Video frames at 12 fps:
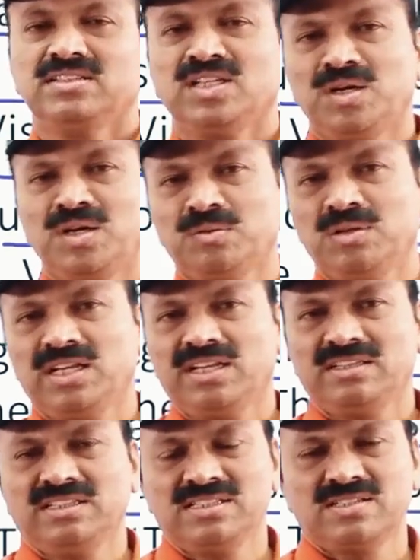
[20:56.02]
Third ruler
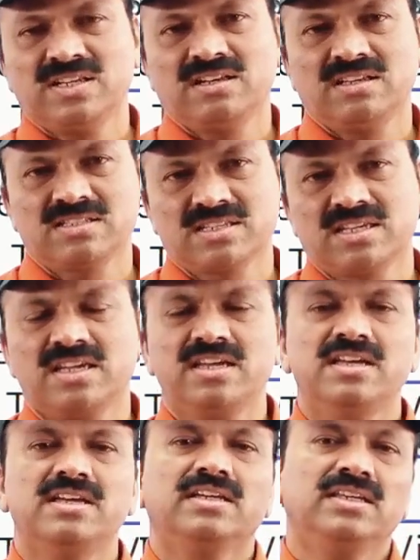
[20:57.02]
in this dynasty,
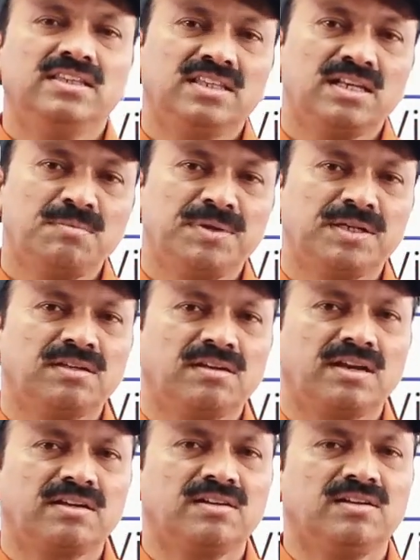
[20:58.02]
Indra
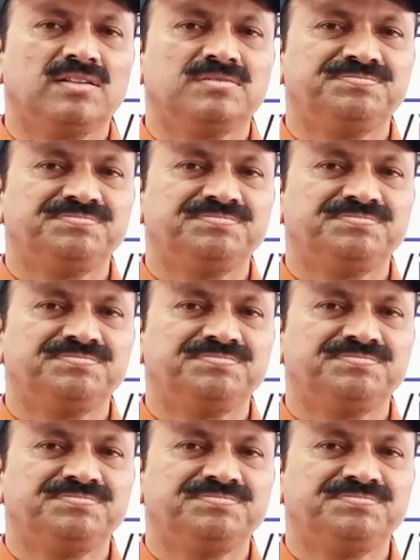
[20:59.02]
Bhattaraka.